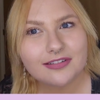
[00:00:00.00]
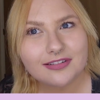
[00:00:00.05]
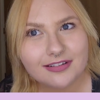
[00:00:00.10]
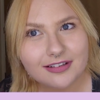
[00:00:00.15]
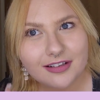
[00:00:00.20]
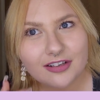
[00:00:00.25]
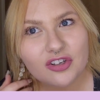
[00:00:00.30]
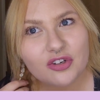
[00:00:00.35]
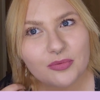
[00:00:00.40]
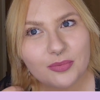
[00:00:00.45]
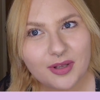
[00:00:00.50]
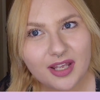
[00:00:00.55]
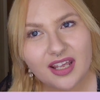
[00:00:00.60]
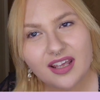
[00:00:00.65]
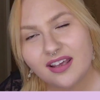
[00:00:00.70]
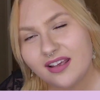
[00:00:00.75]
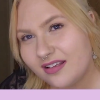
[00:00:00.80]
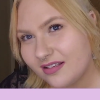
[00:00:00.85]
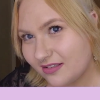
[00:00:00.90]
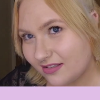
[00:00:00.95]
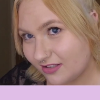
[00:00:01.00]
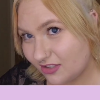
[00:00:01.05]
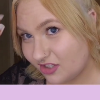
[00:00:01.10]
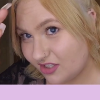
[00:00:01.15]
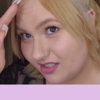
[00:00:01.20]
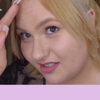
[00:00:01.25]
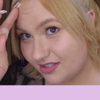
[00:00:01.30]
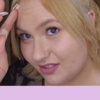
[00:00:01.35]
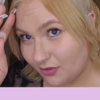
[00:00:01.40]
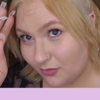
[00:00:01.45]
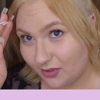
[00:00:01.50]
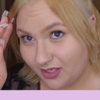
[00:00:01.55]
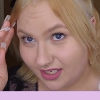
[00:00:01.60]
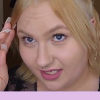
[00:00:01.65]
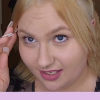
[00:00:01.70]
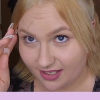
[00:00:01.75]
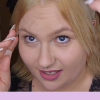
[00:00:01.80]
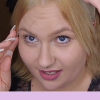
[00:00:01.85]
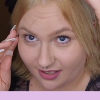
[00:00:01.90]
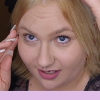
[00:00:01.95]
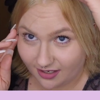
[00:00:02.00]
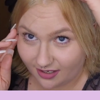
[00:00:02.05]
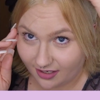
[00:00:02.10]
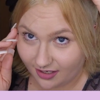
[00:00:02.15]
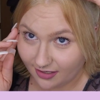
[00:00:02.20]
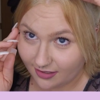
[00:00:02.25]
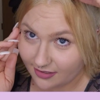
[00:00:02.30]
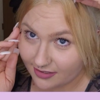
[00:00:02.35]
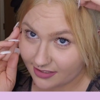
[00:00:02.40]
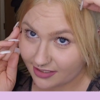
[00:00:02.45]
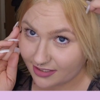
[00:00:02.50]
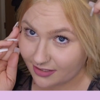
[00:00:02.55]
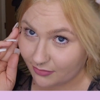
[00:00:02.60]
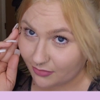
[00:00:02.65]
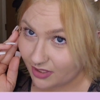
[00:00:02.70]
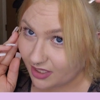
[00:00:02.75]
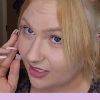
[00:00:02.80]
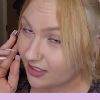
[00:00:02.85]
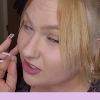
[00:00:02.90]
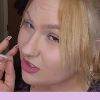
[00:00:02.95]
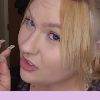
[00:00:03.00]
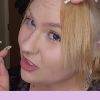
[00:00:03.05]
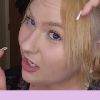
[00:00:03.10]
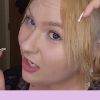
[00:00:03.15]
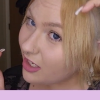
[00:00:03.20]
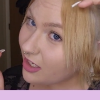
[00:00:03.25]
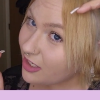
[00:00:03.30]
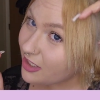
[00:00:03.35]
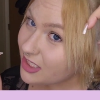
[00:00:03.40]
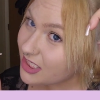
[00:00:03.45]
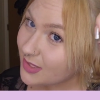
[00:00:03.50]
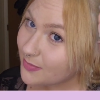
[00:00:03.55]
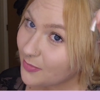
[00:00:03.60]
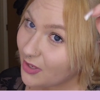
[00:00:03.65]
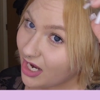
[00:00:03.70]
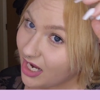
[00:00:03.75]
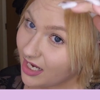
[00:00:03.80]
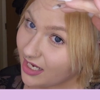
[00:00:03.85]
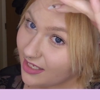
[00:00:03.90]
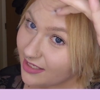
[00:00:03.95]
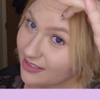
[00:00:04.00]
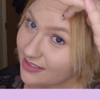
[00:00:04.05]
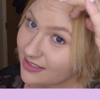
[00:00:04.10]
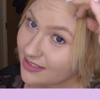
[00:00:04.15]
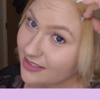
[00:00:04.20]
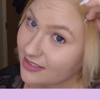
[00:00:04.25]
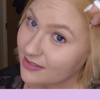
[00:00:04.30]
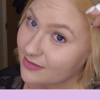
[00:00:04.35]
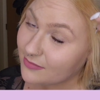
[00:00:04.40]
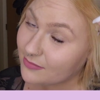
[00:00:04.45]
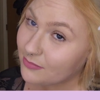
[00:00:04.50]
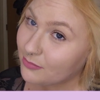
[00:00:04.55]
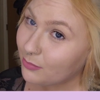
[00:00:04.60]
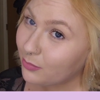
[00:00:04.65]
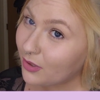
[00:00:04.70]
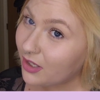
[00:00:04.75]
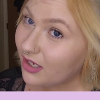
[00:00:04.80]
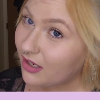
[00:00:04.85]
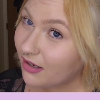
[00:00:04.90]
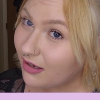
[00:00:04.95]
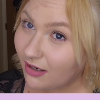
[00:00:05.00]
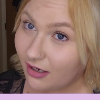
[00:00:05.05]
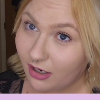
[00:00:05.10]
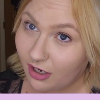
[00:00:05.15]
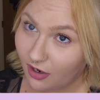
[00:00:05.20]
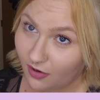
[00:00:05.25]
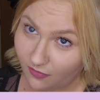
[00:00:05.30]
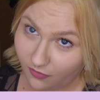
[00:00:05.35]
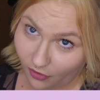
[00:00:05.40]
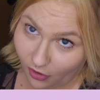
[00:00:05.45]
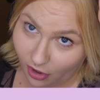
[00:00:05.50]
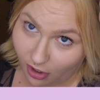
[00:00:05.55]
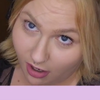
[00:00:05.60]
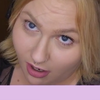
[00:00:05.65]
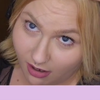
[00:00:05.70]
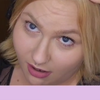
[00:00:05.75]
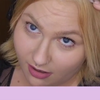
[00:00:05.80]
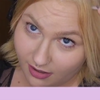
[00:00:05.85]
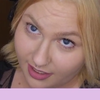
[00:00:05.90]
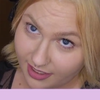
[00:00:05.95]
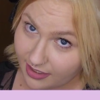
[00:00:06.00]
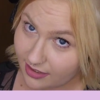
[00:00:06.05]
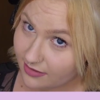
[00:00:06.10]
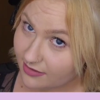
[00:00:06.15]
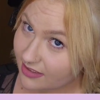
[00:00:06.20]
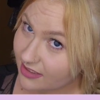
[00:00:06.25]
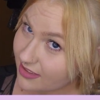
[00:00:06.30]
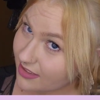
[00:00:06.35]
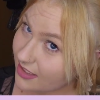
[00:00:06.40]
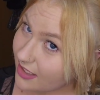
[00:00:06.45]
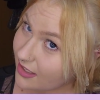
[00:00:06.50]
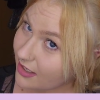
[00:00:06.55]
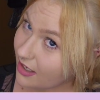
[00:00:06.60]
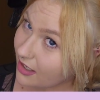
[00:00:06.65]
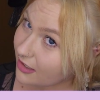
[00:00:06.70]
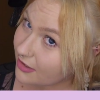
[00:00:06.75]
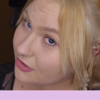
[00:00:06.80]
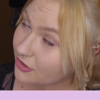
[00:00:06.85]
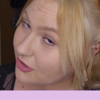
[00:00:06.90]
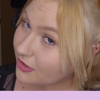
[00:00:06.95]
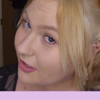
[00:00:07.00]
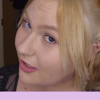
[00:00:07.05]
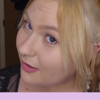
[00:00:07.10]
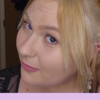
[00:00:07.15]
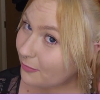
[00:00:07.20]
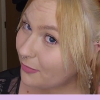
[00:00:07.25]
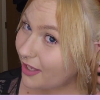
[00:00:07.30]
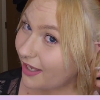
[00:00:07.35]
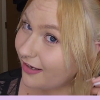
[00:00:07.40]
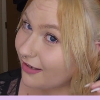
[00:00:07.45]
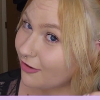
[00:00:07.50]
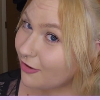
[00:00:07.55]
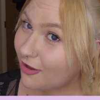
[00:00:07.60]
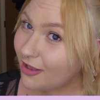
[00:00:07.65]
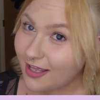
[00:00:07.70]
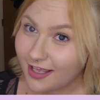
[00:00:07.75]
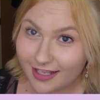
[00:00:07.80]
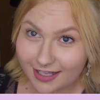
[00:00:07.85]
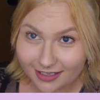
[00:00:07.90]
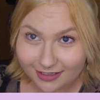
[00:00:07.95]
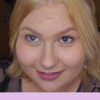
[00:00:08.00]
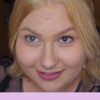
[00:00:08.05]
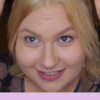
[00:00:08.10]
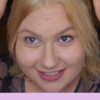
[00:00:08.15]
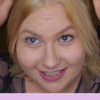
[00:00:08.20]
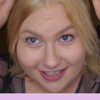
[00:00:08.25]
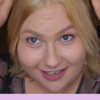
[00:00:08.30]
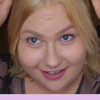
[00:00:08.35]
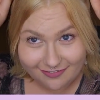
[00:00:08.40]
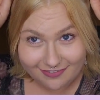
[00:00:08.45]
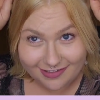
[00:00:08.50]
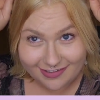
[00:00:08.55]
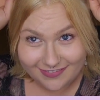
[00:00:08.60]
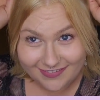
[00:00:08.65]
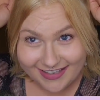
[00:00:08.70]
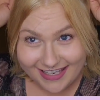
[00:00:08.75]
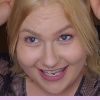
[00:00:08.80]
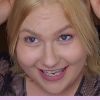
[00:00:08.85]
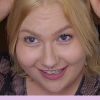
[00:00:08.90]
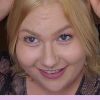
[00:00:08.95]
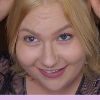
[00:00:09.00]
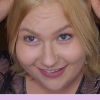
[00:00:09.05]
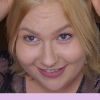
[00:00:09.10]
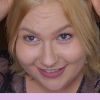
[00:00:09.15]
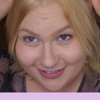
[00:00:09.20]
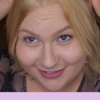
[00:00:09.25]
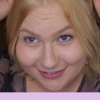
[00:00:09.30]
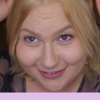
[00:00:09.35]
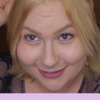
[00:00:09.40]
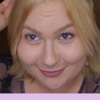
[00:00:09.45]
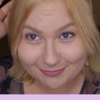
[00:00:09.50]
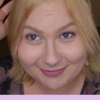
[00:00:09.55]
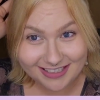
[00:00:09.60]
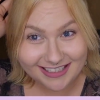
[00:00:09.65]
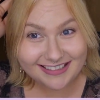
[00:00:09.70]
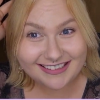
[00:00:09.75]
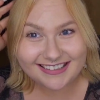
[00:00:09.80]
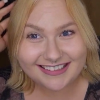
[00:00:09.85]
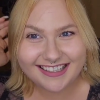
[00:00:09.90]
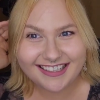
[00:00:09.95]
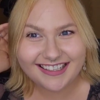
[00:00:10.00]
a little bit, just so we can get some of the darker spots. But overall, it did not turn out bad at all. It looks like I have little ears or something.